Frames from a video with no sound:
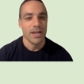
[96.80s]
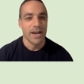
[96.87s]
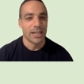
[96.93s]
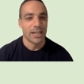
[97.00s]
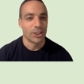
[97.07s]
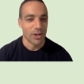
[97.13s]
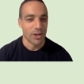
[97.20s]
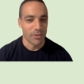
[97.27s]

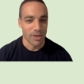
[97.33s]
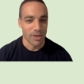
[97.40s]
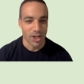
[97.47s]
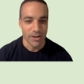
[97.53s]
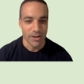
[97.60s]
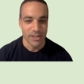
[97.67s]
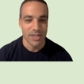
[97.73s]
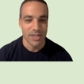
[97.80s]
I try to
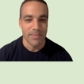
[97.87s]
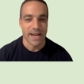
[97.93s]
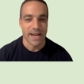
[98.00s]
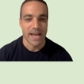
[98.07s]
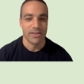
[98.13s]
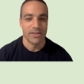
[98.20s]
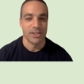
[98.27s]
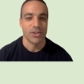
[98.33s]
encourage it by
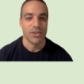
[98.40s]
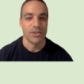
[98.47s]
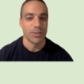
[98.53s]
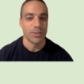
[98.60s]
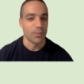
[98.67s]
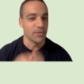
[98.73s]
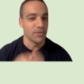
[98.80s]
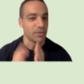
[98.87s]
having
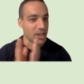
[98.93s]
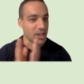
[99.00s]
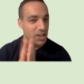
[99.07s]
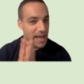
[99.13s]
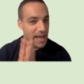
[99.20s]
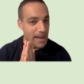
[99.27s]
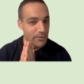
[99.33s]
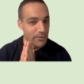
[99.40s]
students briefly
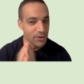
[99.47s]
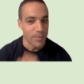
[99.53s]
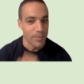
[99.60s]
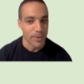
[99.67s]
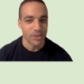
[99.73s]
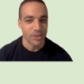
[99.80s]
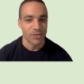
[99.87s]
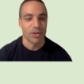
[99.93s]
clap for the
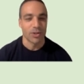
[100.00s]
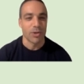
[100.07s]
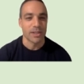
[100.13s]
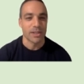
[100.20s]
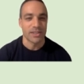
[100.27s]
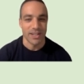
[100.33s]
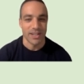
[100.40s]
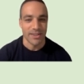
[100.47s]
person
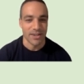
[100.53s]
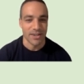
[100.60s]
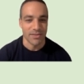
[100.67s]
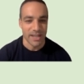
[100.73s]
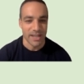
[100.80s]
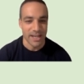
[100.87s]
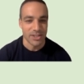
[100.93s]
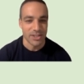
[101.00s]
requesting
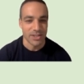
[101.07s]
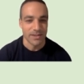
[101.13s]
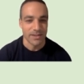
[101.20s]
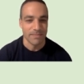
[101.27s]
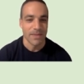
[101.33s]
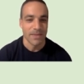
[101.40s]
clarification,